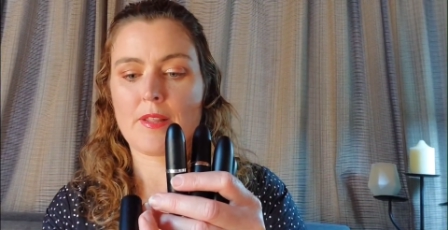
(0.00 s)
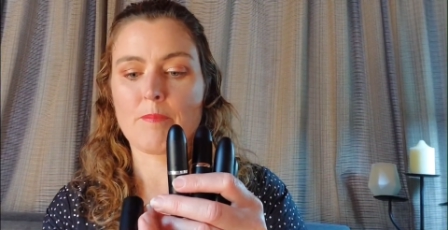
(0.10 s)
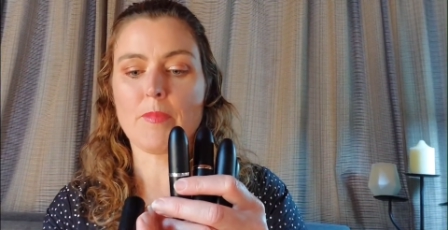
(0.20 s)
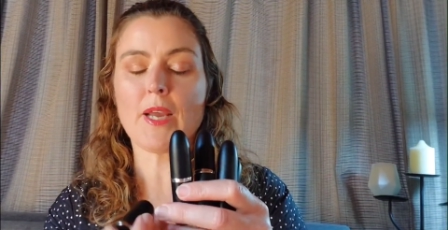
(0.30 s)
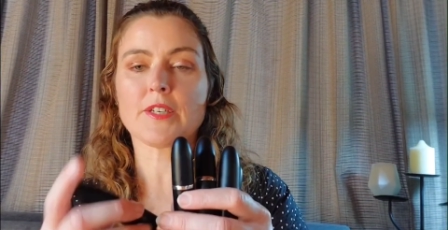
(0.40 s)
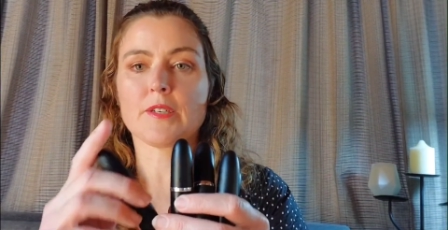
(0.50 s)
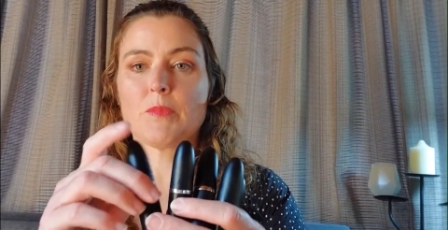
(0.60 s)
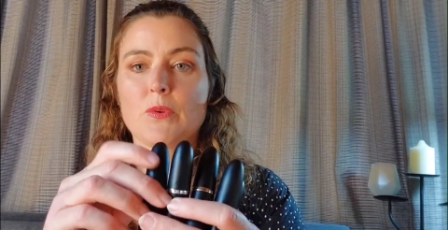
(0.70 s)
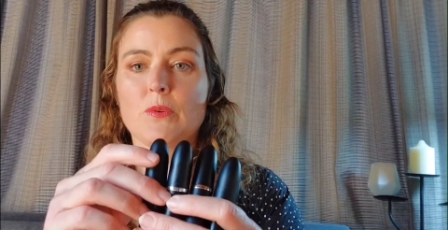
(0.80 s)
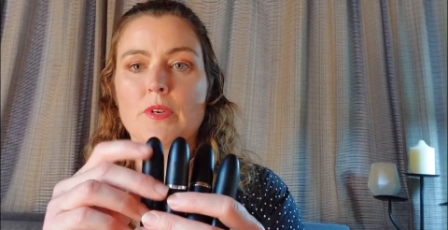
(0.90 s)

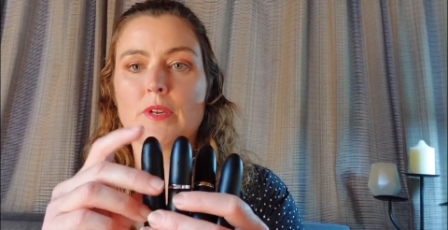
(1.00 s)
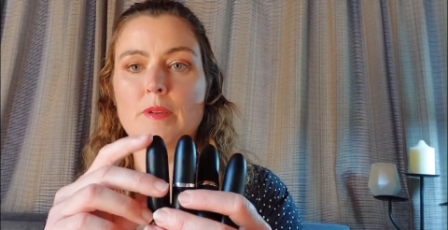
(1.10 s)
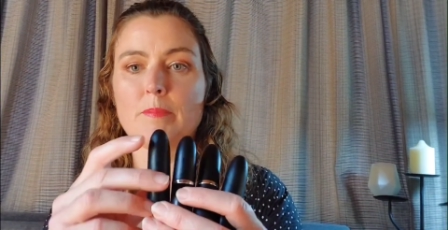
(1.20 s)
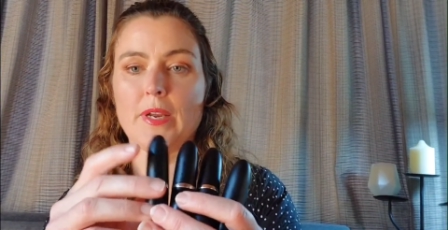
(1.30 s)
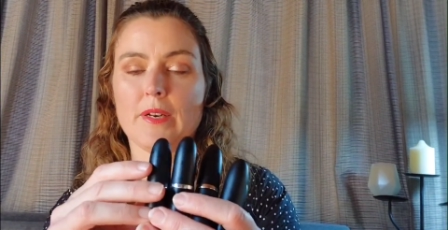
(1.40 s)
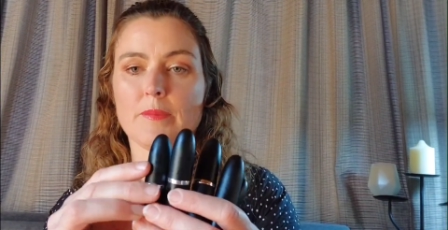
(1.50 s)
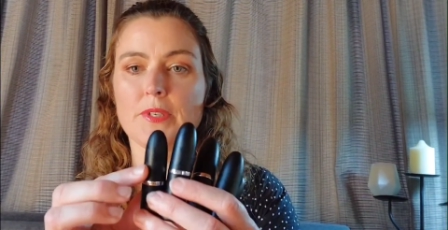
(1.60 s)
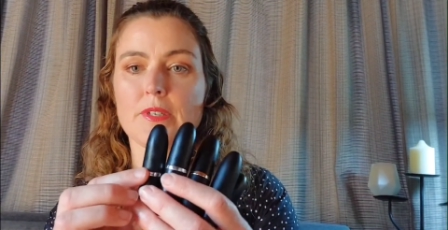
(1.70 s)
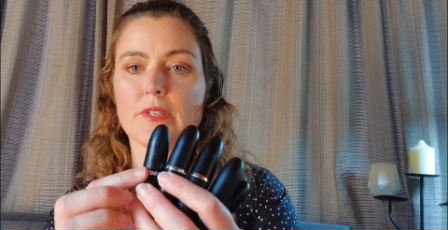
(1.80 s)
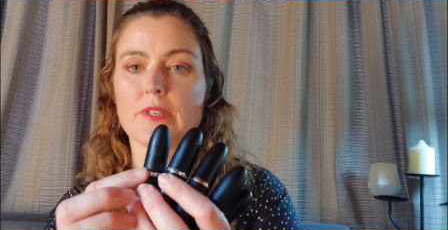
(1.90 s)
Maximal matte
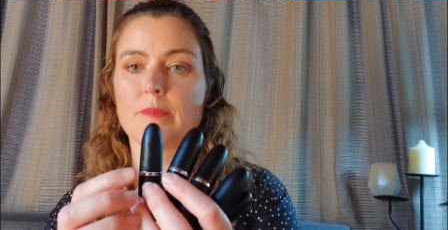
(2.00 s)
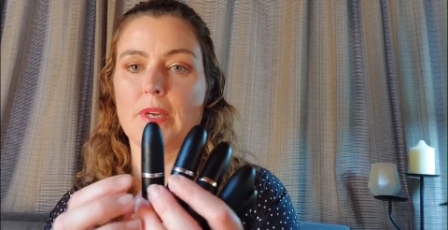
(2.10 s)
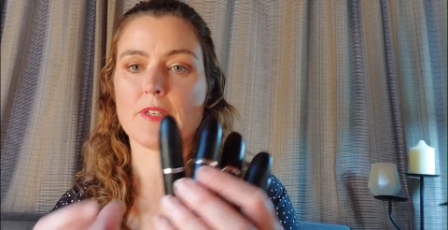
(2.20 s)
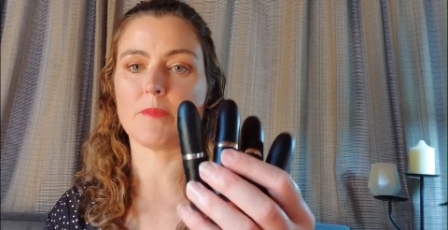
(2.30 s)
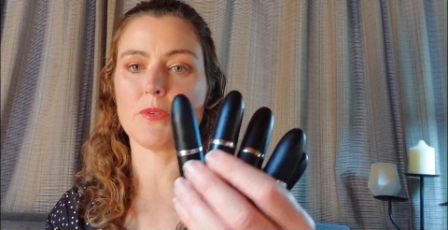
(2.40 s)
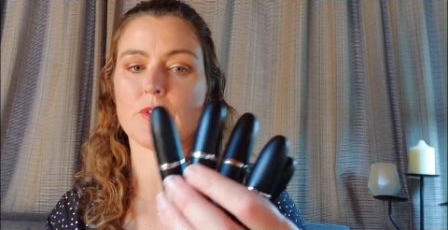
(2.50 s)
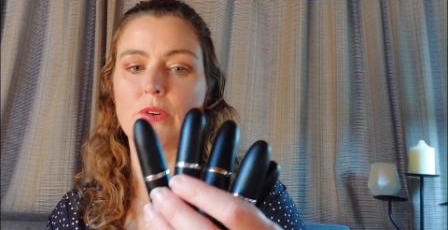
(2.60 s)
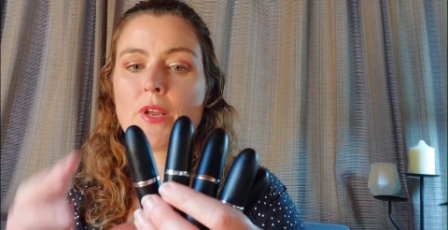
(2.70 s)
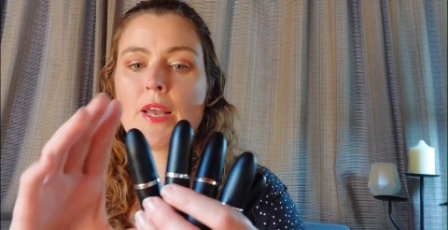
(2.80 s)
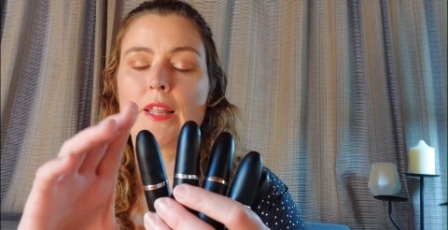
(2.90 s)
lipsticks, the Maximal.
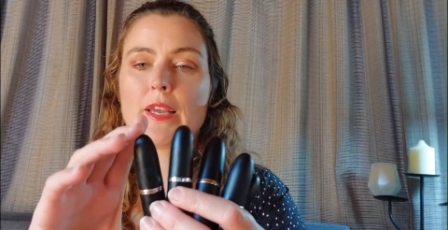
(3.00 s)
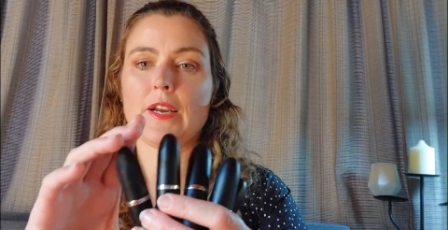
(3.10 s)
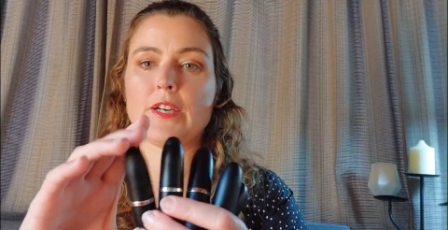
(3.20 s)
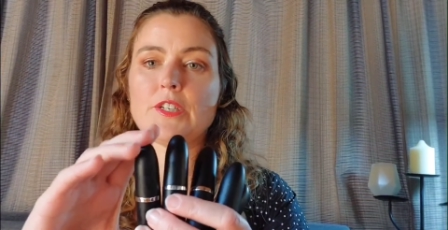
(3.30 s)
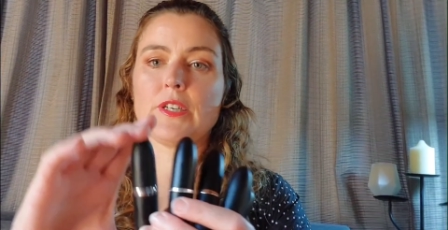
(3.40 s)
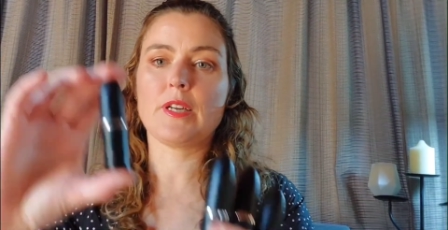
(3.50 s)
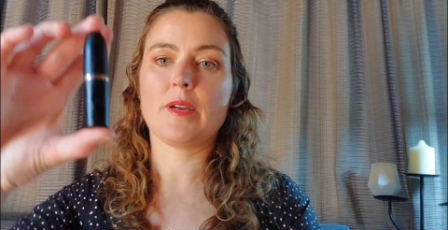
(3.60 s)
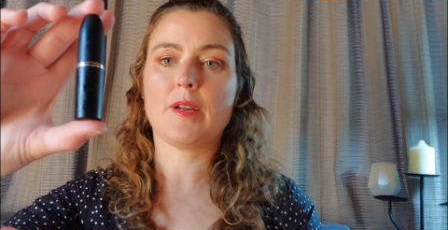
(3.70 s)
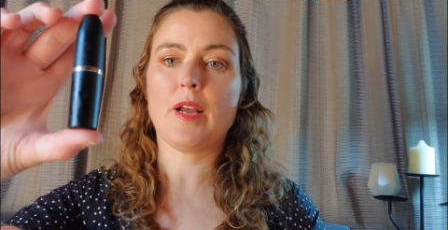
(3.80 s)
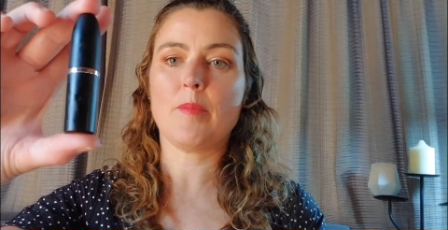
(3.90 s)
So they're actually
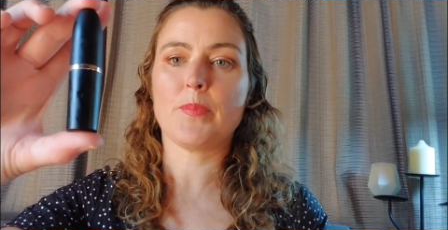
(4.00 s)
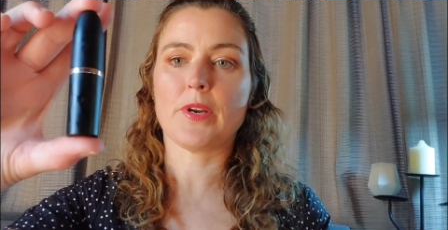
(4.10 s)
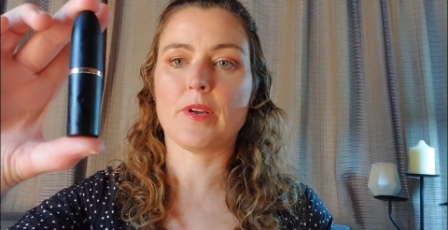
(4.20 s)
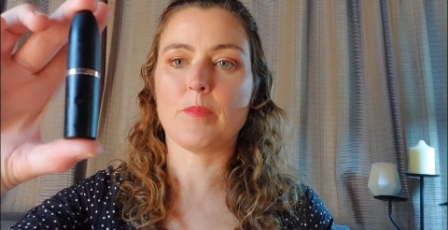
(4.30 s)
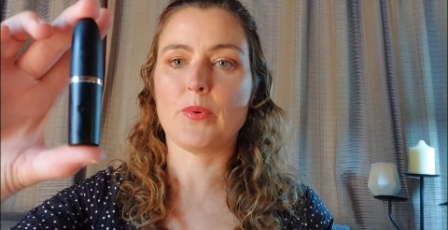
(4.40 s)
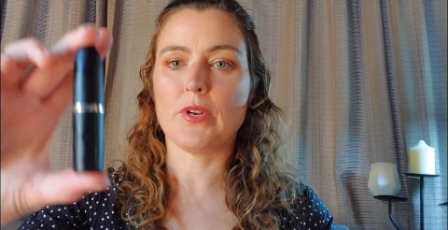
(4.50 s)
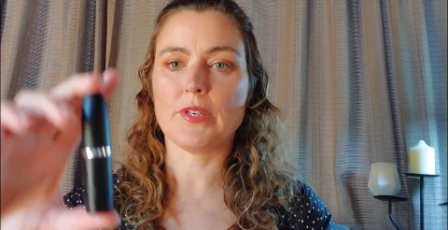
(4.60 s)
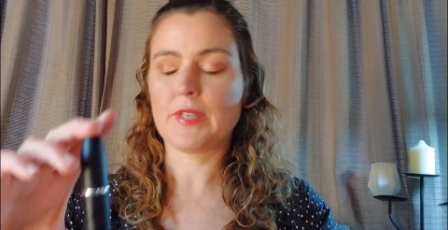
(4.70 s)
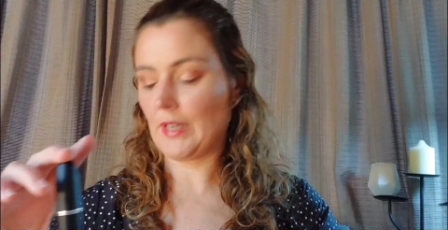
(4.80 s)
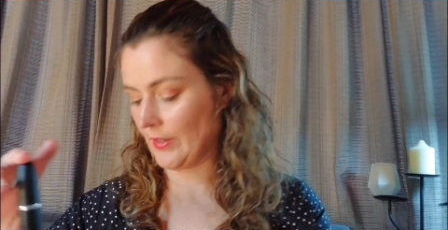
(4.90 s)
a bigger
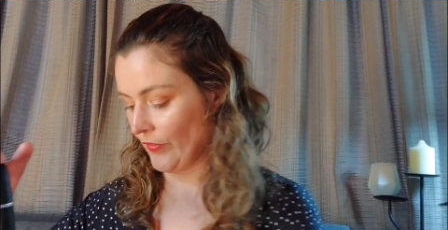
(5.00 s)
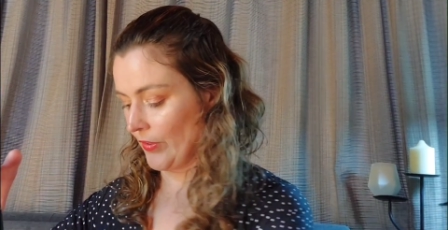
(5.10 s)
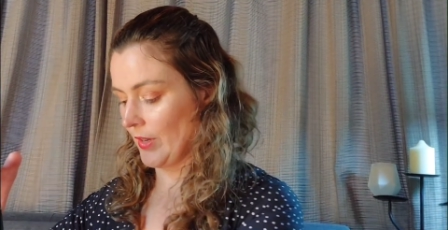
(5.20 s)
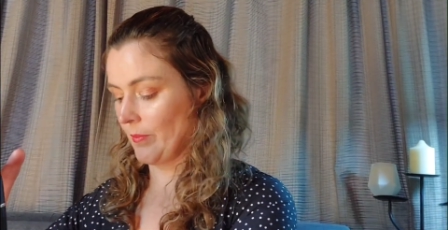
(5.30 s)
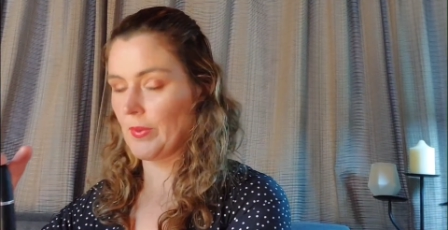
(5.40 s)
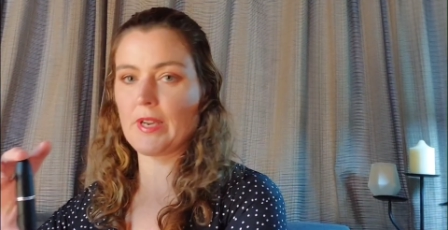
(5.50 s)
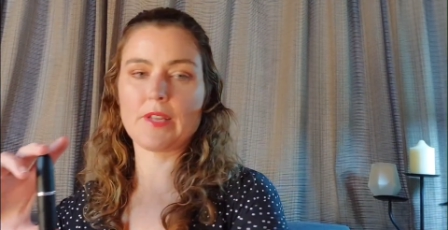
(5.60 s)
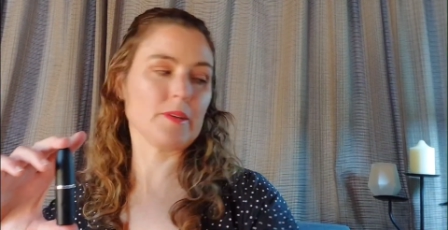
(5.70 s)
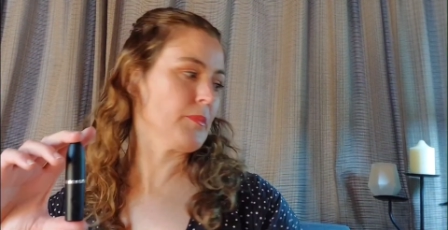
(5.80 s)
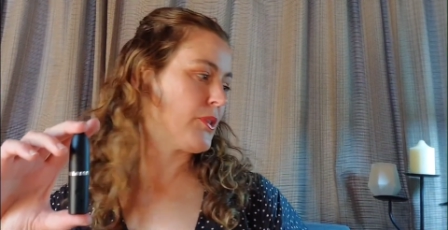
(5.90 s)
bullet if you
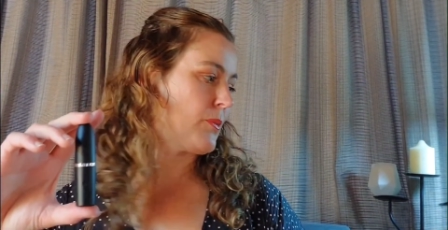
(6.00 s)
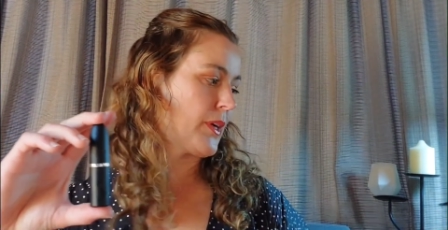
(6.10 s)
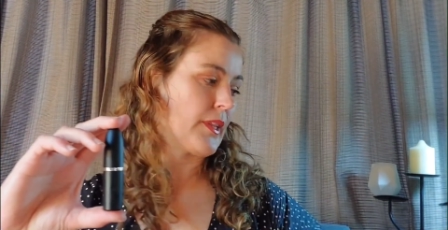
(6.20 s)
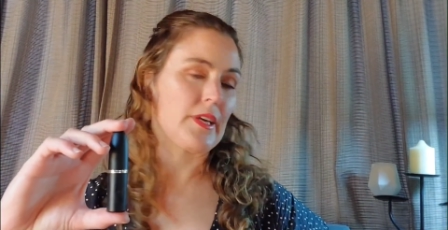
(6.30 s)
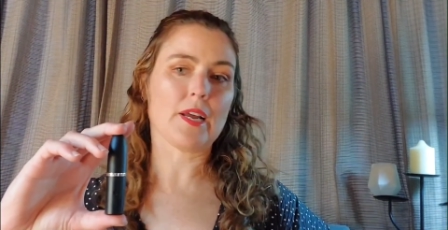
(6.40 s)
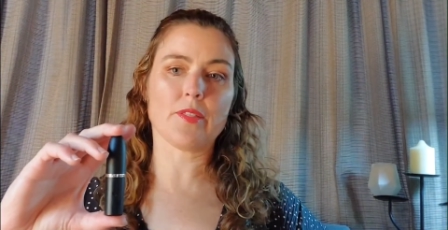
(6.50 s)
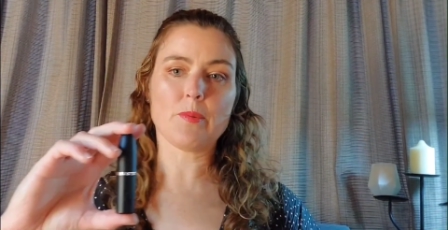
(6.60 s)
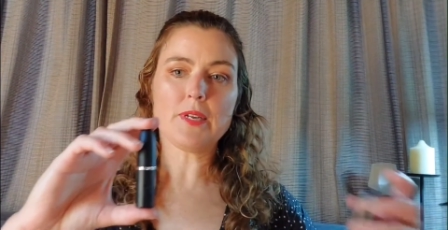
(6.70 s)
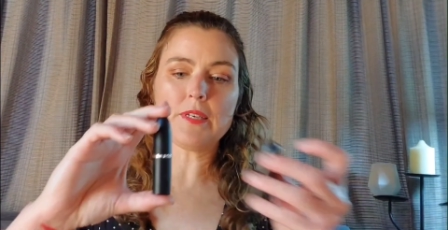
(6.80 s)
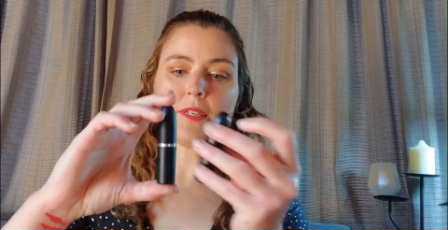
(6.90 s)
compare them to one of the other
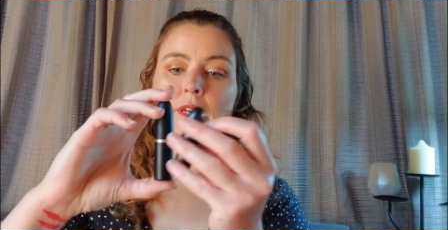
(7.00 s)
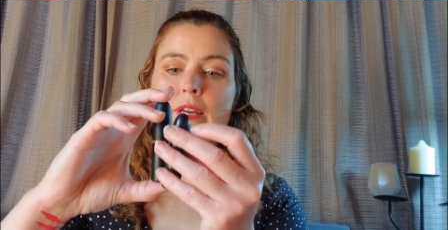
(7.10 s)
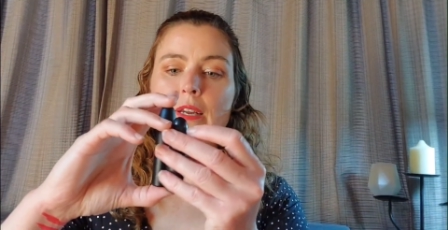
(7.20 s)
ones.